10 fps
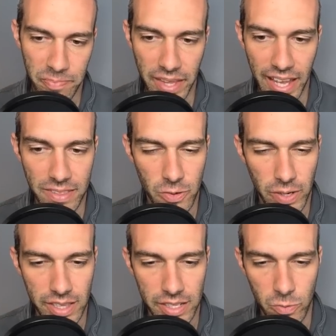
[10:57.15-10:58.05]
and the
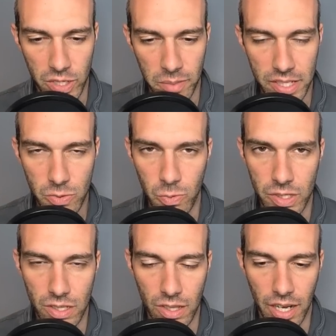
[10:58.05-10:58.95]
Great League remits, which
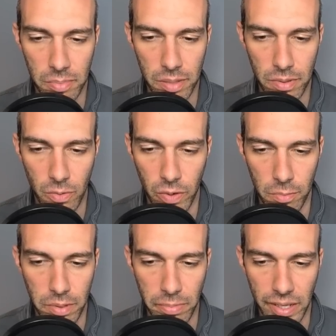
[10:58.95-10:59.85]
a lot of people will
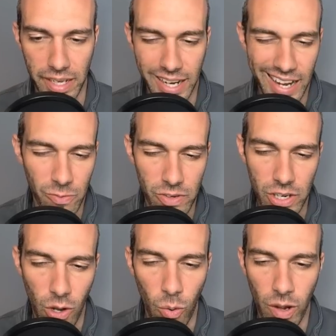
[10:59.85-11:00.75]
be playing, I don't
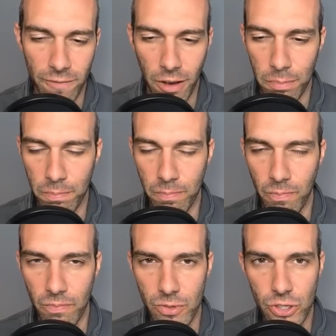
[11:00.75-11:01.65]
know if I'll
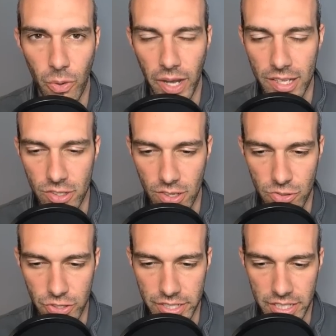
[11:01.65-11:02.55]
showcase an
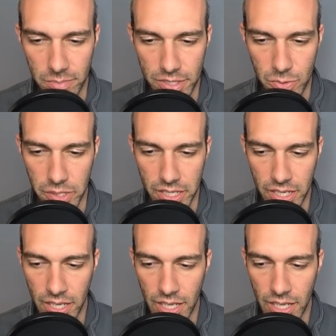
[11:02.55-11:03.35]
Ultra League team this week.